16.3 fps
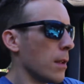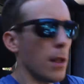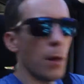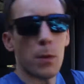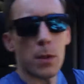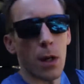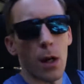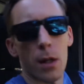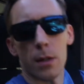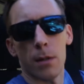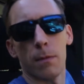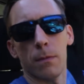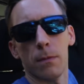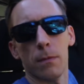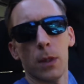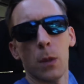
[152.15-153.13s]
It was awesome.
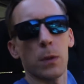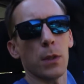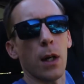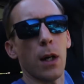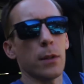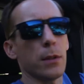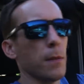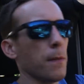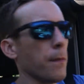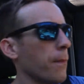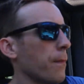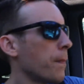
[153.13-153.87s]
It was awesome.